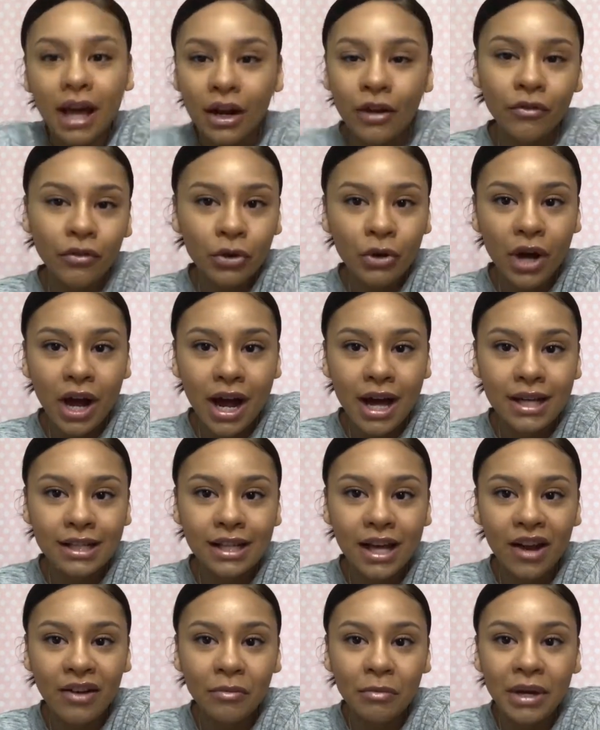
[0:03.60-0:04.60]
of you guys
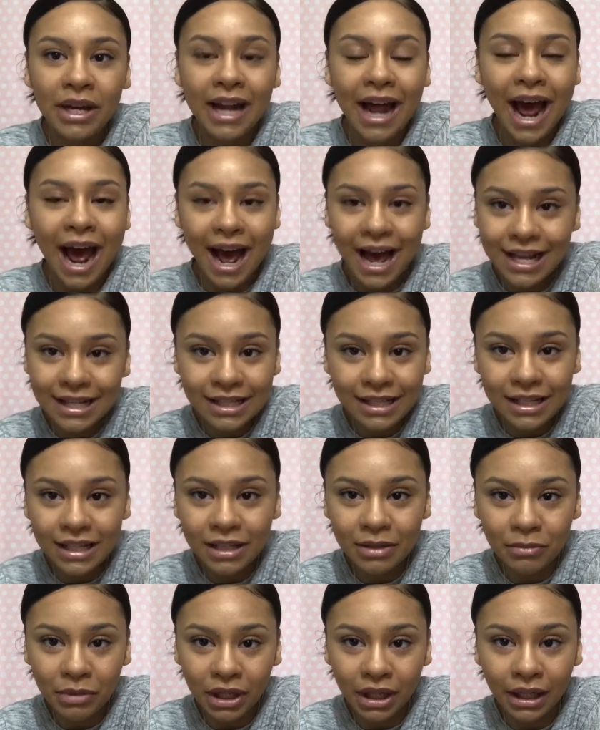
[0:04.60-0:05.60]
have been
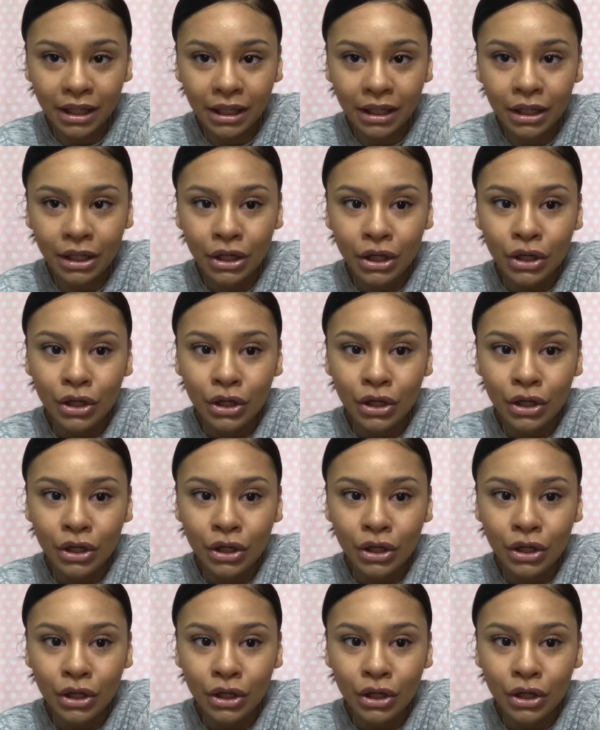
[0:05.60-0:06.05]
asking me